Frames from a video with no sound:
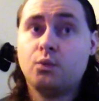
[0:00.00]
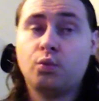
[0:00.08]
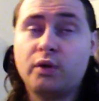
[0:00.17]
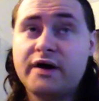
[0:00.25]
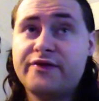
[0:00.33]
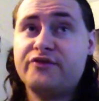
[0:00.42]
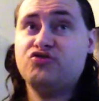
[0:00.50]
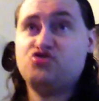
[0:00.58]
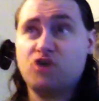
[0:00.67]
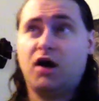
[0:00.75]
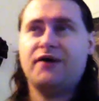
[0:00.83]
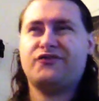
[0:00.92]
with
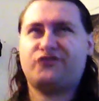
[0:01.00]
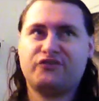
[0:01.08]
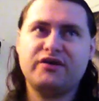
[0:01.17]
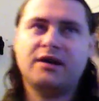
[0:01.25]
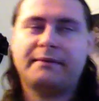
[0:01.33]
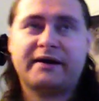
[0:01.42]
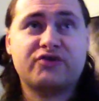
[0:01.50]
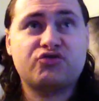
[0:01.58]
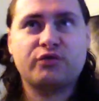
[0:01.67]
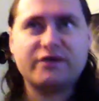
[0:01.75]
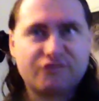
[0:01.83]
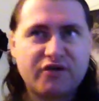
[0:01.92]
John Cena back in
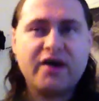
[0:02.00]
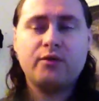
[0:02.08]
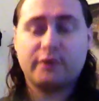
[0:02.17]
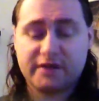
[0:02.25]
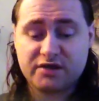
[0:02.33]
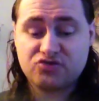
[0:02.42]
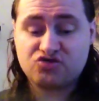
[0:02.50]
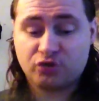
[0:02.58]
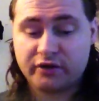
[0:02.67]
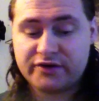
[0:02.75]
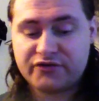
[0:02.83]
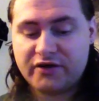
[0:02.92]
2010 when he
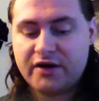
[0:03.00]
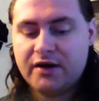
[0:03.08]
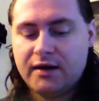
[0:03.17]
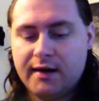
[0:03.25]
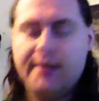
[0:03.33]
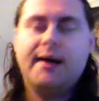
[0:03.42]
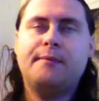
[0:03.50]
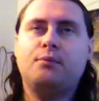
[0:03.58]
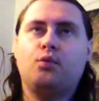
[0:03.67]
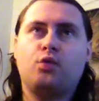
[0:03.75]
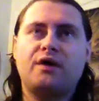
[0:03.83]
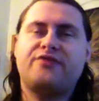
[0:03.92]
joined up
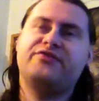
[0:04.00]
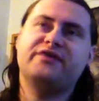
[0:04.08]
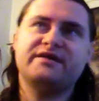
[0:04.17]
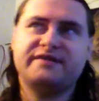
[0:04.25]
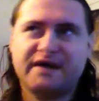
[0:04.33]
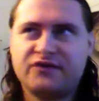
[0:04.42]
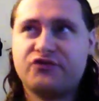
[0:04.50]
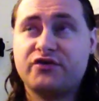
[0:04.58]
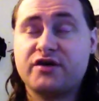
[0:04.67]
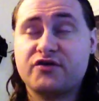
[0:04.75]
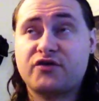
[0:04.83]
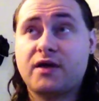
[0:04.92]
with the
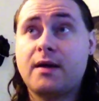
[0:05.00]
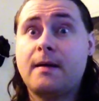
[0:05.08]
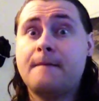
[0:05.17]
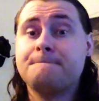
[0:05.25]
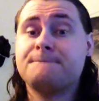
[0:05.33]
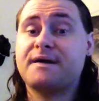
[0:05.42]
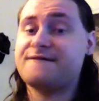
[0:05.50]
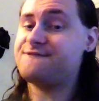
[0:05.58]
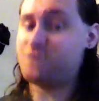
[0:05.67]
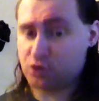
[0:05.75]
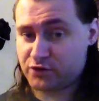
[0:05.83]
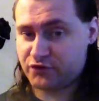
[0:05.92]
Nexus by
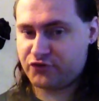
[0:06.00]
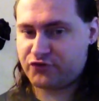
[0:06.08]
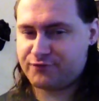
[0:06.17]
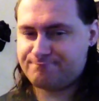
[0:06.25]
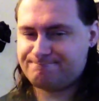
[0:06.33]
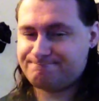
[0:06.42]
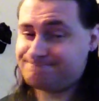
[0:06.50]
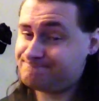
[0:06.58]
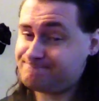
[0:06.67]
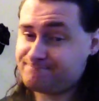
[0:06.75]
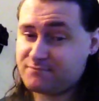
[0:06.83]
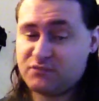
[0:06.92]
force.
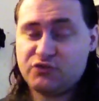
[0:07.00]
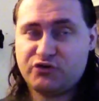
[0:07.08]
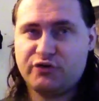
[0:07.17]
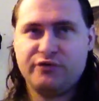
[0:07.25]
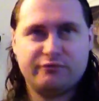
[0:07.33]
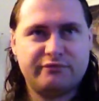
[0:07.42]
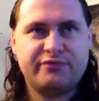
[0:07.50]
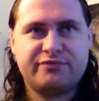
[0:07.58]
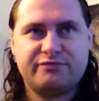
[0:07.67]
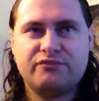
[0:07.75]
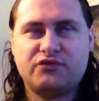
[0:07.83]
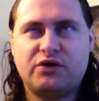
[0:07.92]
So,
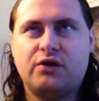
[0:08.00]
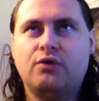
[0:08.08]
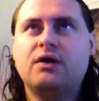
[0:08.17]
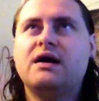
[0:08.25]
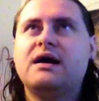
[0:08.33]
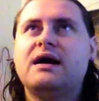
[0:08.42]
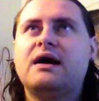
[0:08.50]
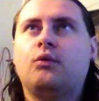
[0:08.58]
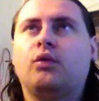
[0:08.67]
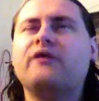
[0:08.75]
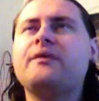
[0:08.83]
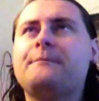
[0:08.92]
so
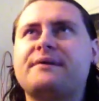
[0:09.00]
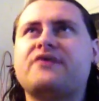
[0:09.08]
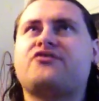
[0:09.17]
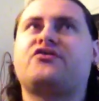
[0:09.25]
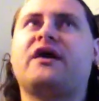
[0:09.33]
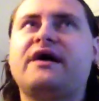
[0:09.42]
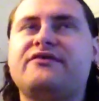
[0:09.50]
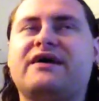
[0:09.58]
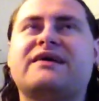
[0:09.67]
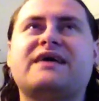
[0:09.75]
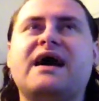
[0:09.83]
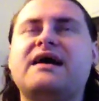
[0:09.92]
one of the biggest signs,
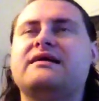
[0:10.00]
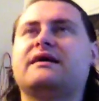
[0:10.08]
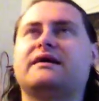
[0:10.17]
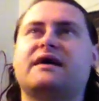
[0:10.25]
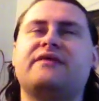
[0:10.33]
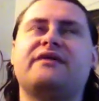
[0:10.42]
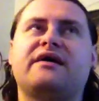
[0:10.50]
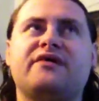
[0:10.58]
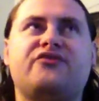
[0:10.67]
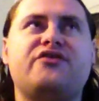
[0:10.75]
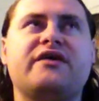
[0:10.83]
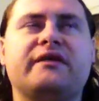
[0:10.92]
again, again, that
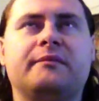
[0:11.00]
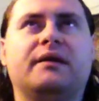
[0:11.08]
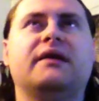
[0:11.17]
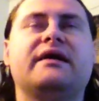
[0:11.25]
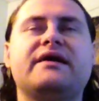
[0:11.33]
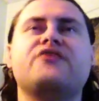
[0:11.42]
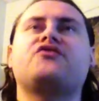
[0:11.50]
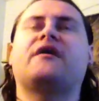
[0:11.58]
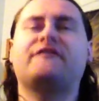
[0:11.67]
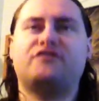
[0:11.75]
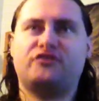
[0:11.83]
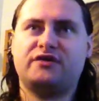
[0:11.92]
it's the end of the bloodline is
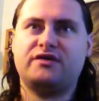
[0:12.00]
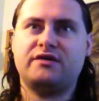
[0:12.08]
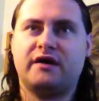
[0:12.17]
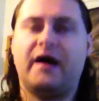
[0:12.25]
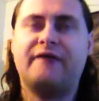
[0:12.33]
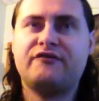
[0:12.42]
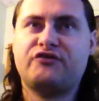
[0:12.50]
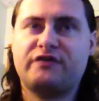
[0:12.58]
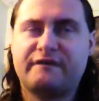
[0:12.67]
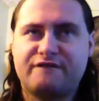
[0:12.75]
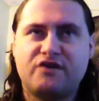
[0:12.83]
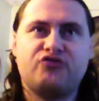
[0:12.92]
obviously, obviously
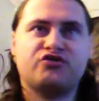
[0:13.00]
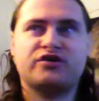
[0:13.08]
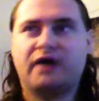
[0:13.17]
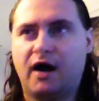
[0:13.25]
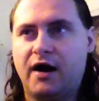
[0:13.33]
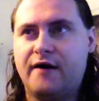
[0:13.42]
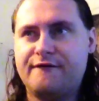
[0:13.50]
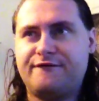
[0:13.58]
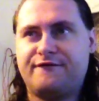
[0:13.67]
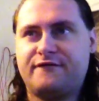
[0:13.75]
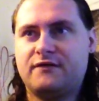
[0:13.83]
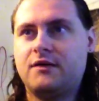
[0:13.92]
the face turn
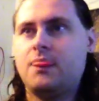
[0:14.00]
of,